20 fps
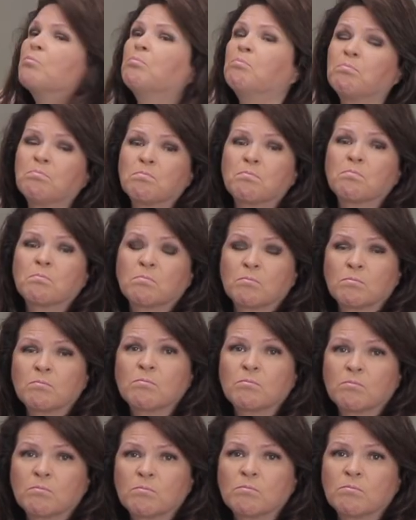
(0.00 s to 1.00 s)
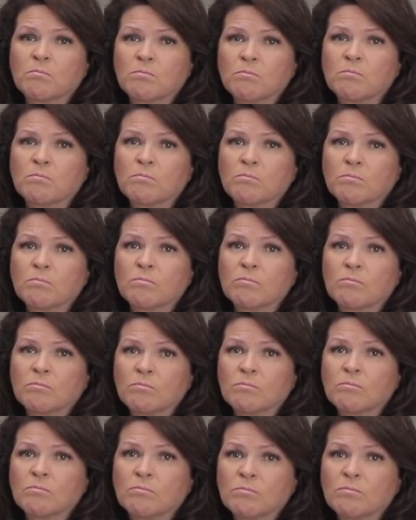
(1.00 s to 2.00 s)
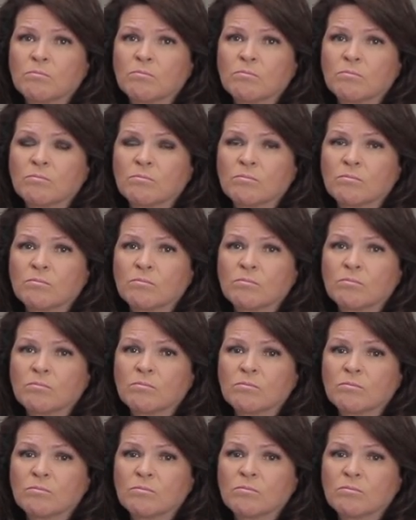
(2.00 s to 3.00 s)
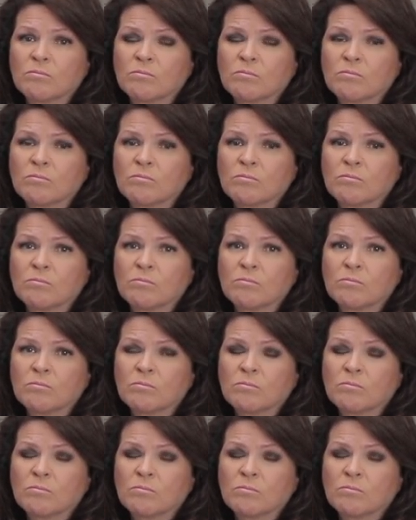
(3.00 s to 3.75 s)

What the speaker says: [no speech]